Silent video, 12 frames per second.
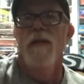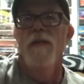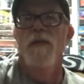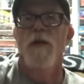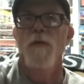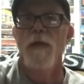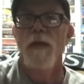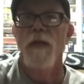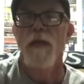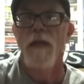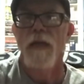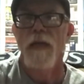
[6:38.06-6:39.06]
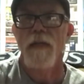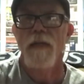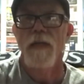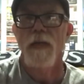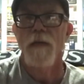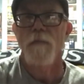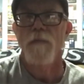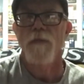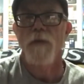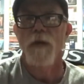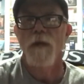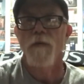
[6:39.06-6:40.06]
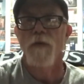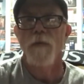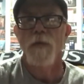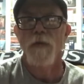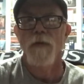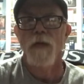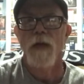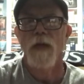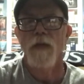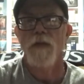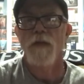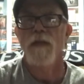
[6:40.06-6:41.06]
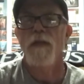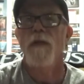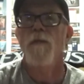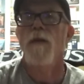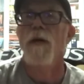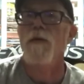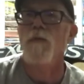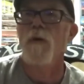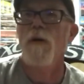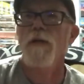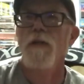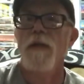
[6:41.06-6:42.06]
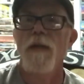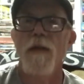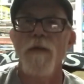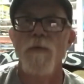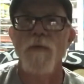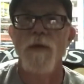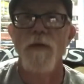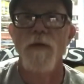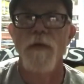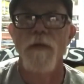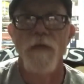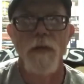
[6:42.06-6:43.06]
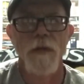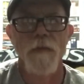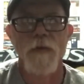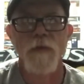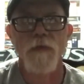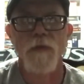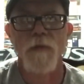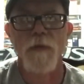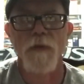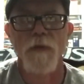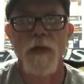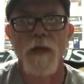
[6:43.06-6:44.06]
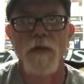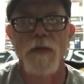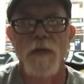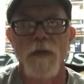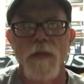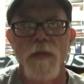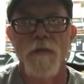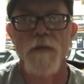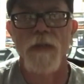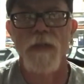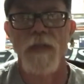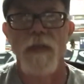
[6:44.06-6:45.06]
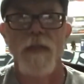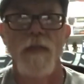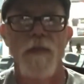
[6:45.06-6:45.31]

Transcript: snowy landscape filming locations, and when I was watching it, I was wondering if any of those filming locations still exist.